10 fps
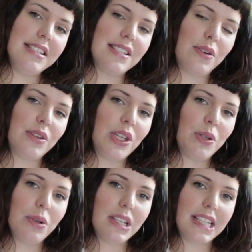So
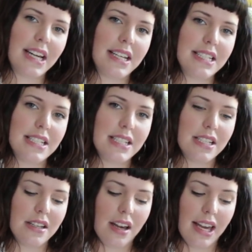you will get
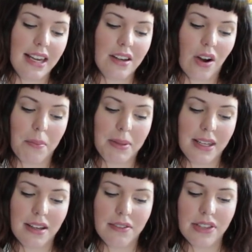a
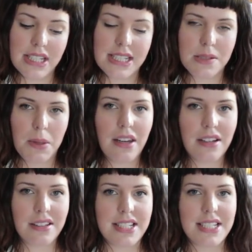copy of this
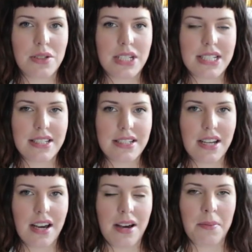pattern. So just
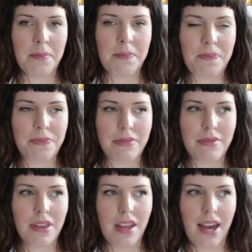
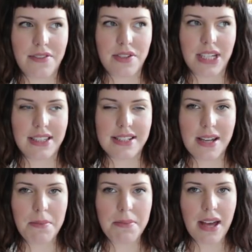after I get this
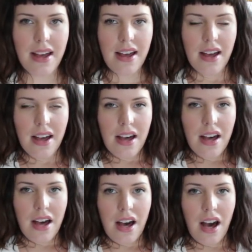up,
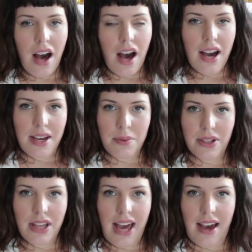I
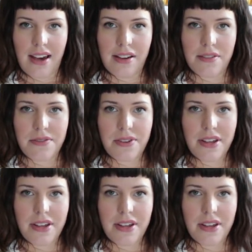will have